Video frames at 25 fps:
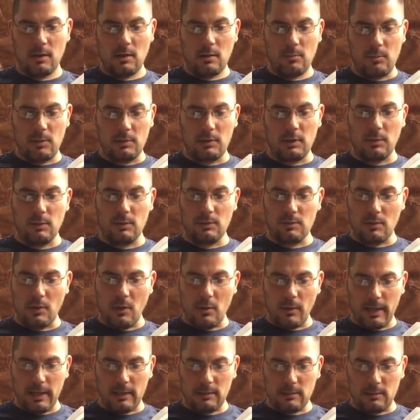But there was no
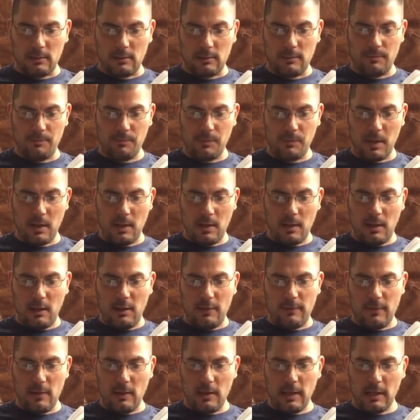answer. He
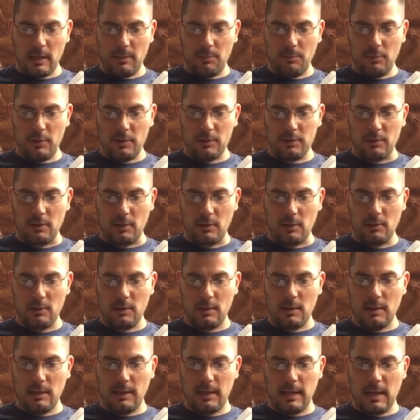felt like a prisoner,
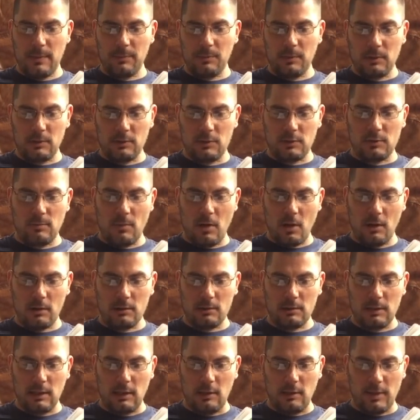kept in a small
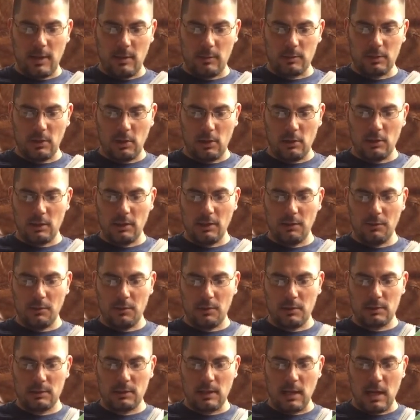cell that was hurtling through the
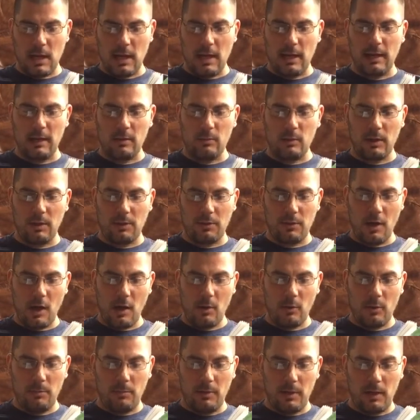sky at what he thought
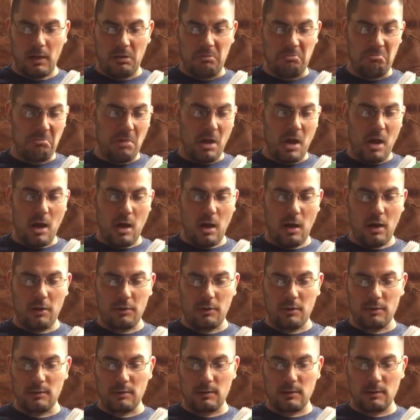would be
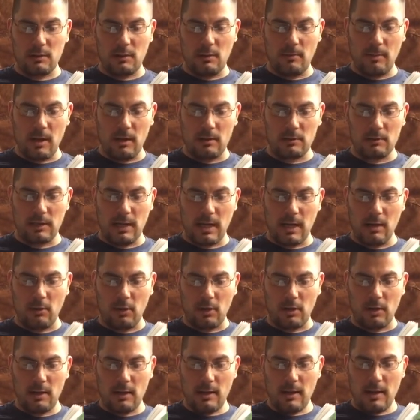160 miles an
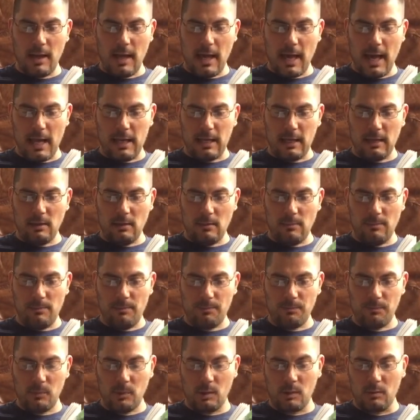hour. Headed,
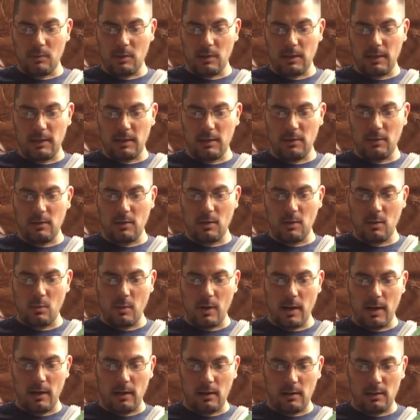well, he didn't know
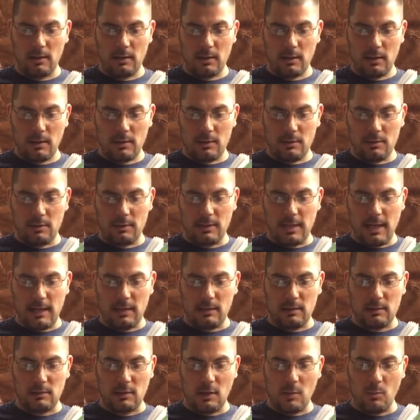where, just
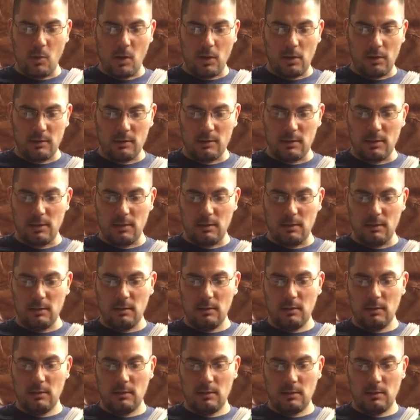headed somewhere until...